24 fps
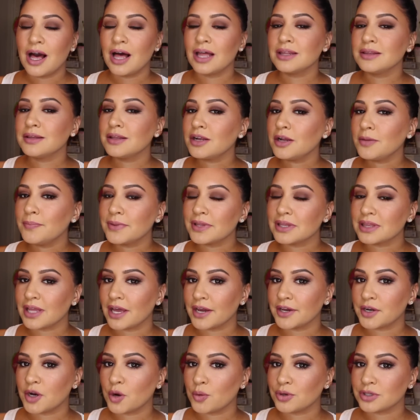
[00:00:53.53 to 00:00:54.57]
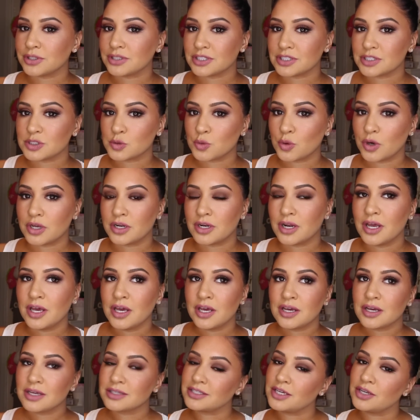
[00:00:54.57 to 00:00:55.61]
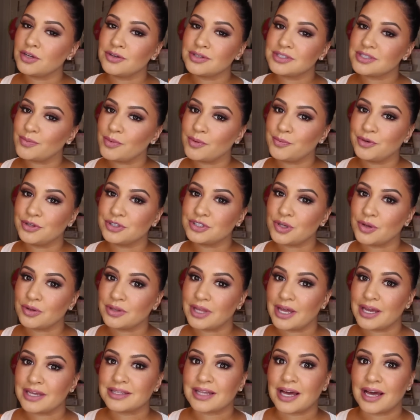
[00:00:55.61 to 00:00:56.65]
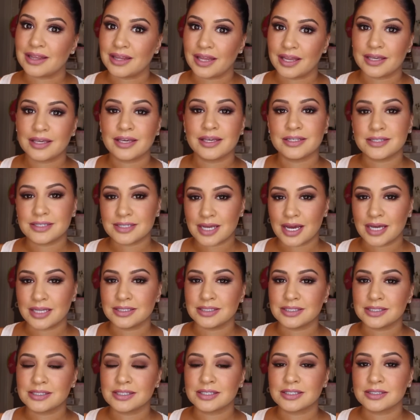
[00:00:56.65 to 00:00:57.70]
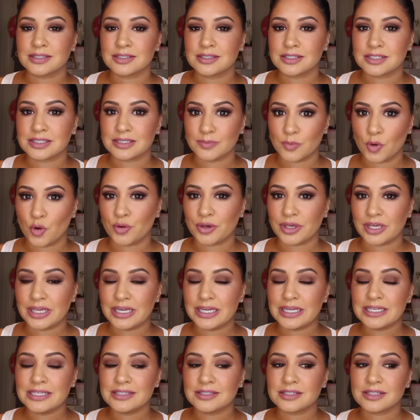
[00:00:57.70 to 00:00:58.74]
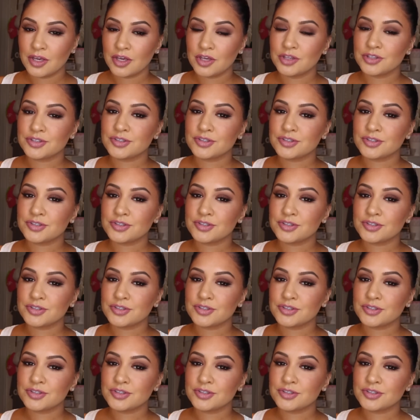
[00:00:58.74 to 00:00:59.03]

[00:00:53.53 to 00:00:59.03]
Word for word: a little bit lighter with this one because I know some people don't like that like intense smokiness.